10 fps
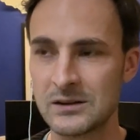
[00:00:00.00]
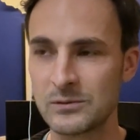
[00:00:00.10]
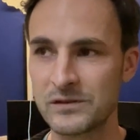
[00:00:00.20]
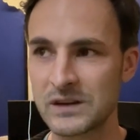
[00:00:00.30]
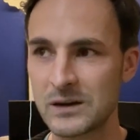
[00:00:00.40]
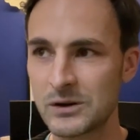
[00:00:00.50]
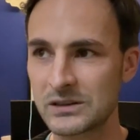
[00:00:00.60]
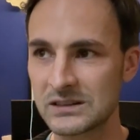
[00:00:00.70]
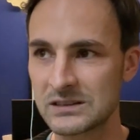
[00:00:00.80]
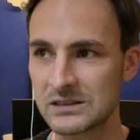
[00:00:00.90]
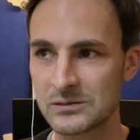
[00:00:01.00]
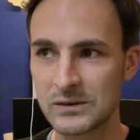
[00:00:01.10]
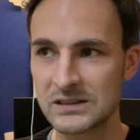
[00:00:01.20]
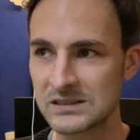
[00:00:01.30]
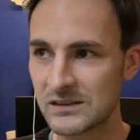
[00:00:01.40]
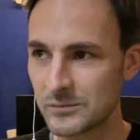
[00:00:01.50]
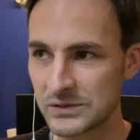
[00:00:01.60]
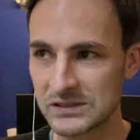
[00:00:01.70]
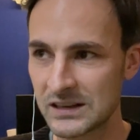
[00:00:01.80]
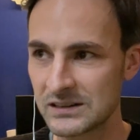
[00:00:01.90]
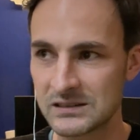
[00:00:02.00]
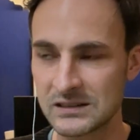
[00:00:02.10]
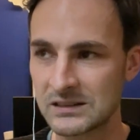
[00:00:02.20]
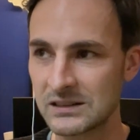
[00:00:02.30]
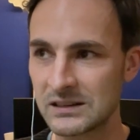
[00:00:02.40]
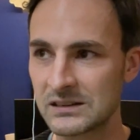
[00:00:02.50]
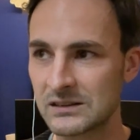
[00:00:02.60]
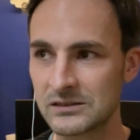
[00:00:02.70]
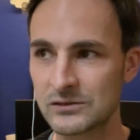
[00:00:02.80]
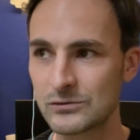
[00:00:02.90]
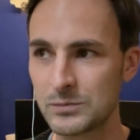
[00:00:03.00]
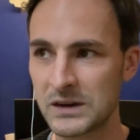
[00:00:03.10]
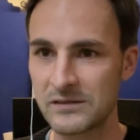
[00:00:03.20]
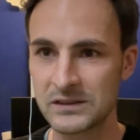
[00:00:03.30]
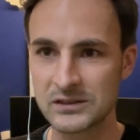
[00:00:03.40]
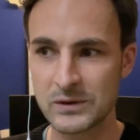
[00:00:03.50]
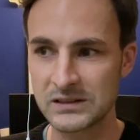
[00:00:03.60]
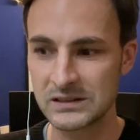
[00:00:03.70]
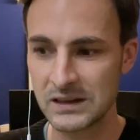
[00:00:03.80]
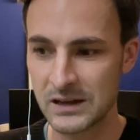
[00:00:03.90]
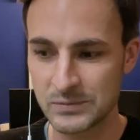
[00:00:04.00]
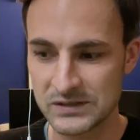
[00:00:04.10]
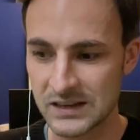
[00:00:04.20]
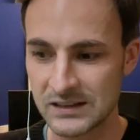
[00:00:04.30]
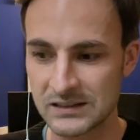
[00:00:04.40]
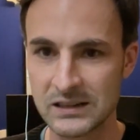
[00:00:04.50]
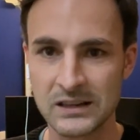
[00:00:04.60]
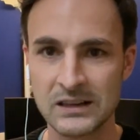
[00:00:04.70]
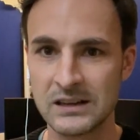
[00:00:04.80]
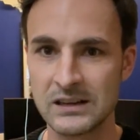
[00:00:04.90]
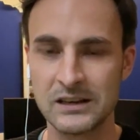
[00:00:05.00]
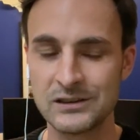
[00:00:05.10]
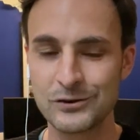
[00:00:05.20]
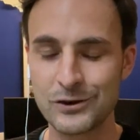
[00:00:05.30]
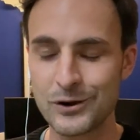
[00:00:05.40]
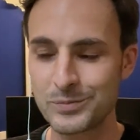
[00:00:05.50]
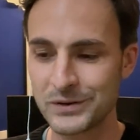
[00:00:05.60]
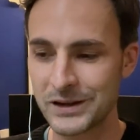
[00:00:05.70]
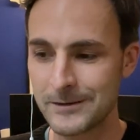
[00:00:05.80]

We've come out at 27% on a group level, 29% in Europe,